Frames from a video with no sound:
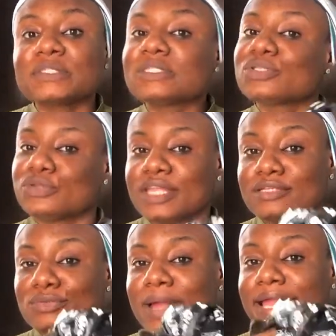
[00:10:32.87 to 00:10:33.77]
so
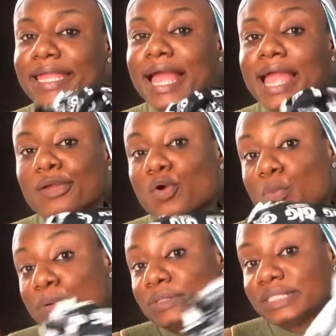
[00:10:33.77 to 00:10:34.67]
that's why I
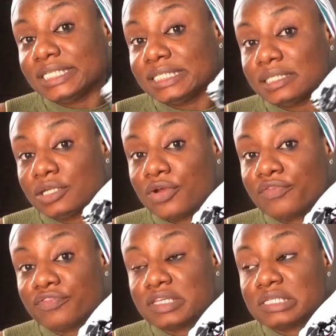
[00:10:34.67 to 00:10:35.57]
opened it in the
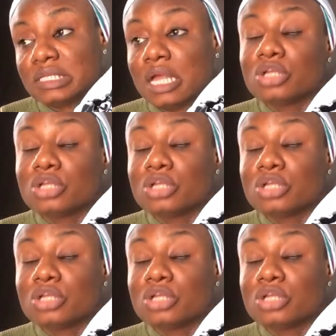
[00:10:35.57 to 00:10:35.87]
office